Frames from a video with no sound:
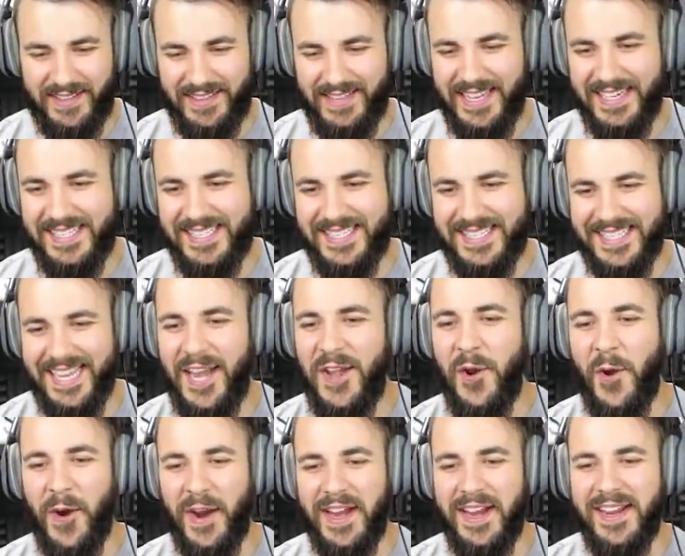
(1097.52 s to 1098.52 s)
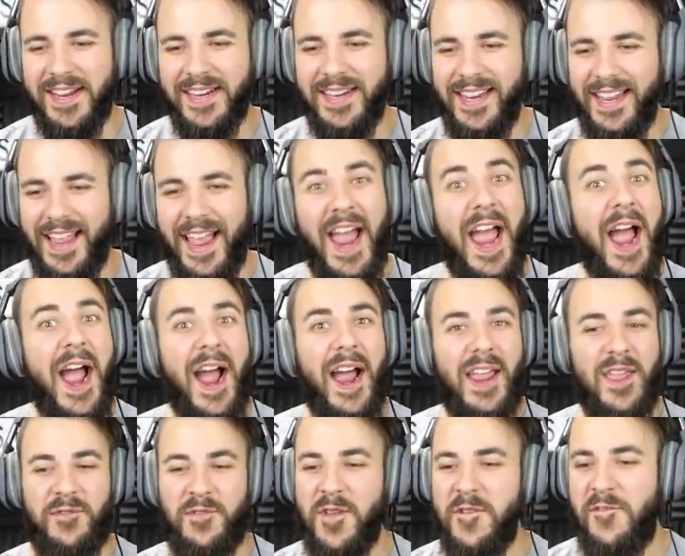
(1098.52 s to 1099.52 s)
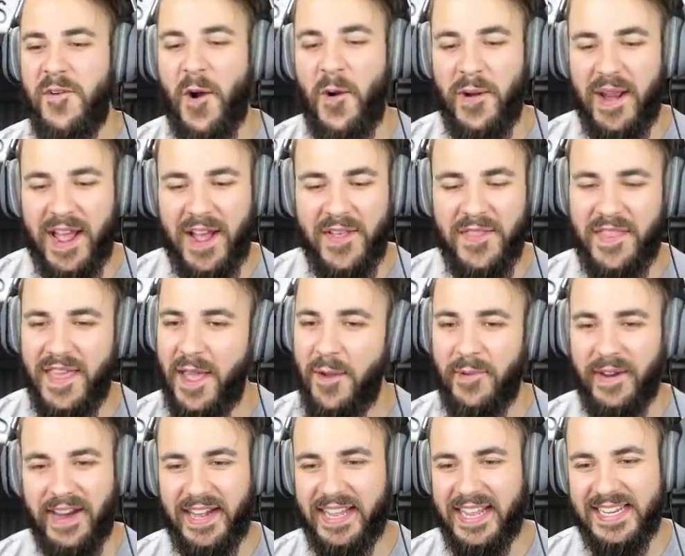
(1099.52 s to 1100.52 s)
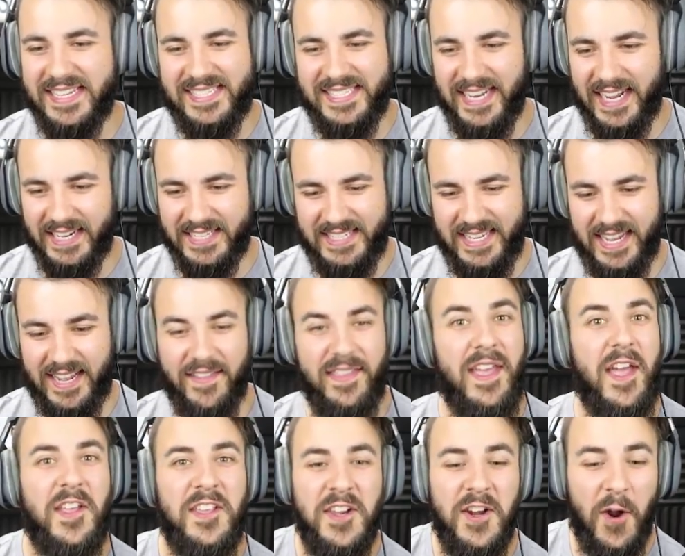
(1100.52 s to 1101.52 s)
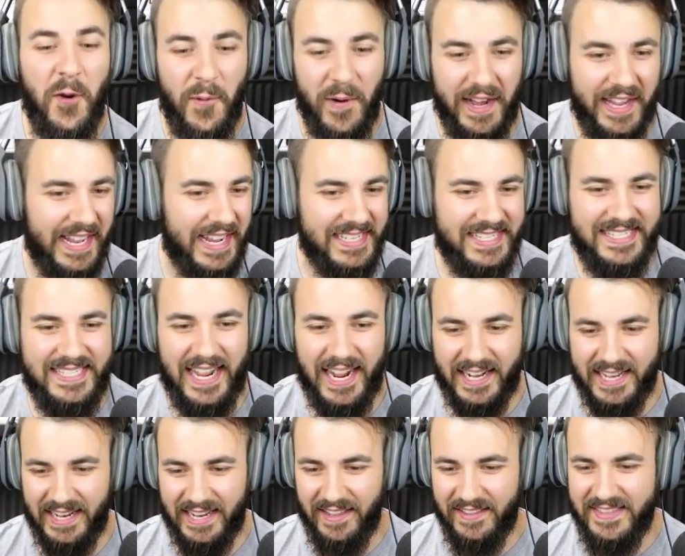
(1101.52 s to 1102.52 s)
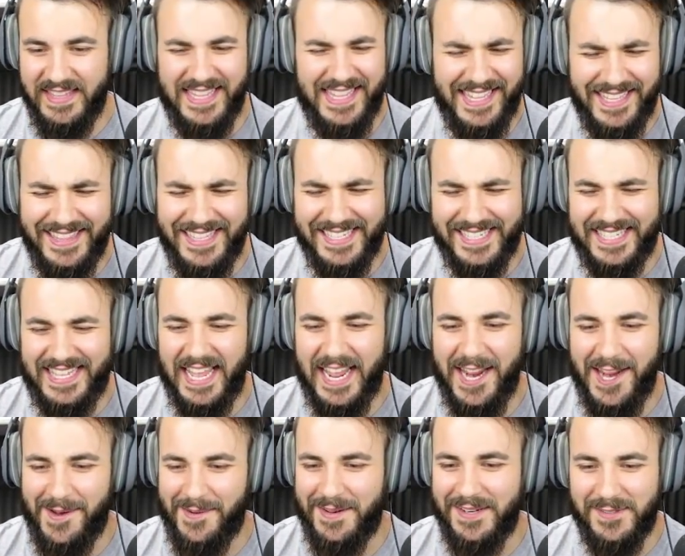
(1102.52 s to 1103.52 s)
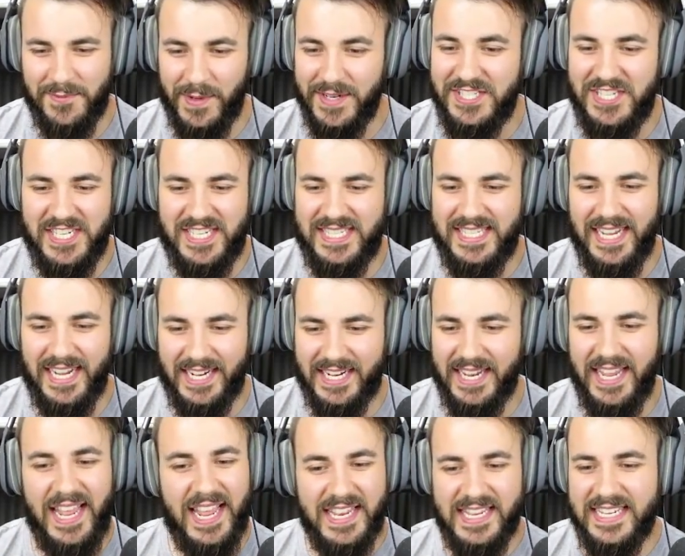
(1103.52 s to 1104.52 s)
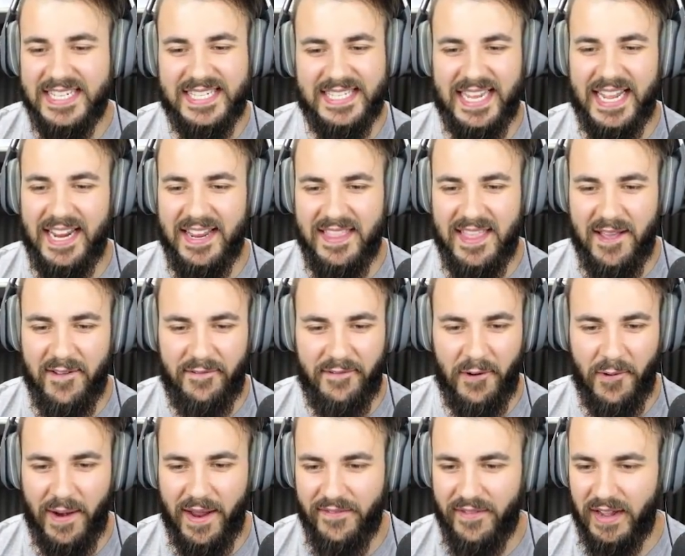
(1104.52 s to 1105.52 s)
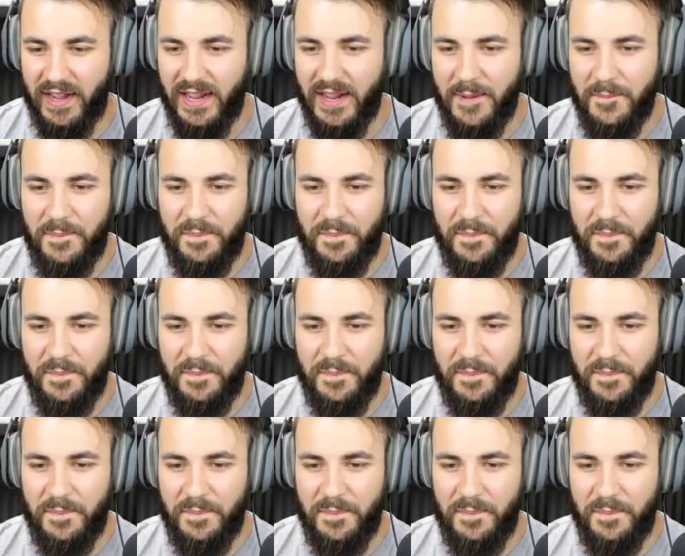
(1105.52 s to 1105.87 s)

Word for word: That's annoying. If we fall down there, we're going to get stuck down there. You don't want to get stuck in this game because once you're stuck, you stay in there forever.